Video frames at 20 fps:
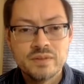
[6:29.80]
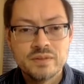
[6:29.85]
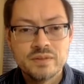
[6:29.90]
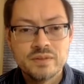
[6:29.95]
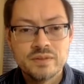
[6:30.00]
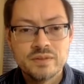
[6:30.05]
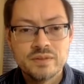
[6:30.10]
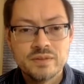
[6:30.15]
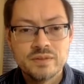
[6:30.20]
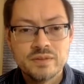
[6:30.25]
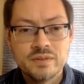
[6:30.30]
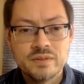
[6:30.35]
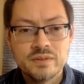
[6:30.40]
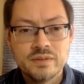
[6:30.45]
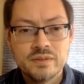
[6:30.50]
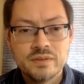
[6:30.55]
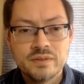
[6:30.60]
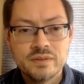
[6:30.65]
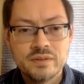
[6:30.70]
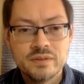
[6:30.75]

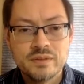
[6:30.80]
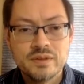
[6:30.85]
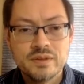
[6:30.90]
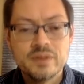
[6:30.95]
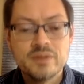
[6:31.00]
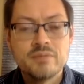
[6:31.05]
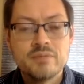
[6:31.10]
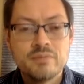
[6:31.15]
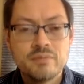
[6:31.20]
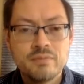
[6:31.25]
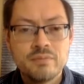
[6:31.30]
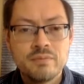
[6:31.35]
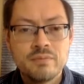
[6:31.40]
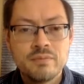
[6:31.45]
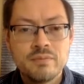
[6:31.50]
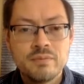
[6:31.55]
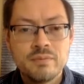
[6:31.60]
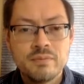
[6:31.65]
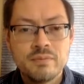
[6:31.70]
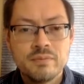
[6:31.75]

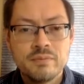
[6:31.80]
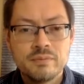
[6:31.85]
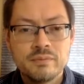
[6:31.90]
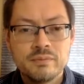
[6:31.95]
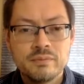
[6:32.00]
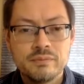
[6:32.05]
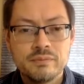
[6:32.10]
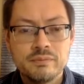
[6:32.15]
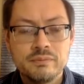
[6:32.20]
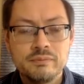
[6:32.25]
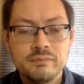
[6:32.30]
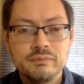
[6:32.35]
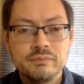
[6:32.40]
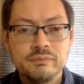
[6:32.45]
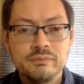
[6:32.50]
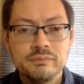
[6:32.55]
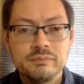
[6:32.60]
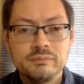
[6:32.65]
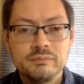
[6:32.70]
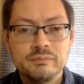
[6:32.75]

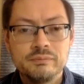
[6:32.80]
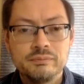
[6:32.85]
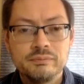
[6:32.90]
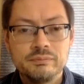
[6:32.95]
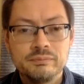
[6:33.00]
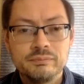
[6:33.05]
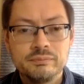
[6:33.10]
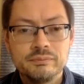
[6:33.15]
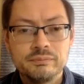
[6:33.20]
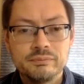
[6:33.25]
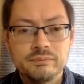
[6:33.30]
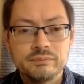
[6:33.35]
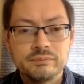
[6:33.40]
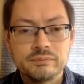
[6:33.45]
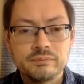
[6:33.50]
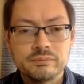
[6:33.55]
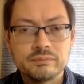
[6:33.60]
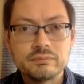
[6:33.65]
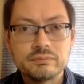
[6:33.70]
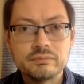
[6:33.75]

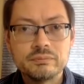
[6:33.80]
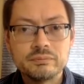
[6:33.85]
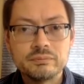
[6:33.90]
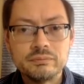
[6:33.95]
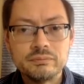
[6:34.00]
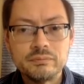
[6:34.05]
(silent)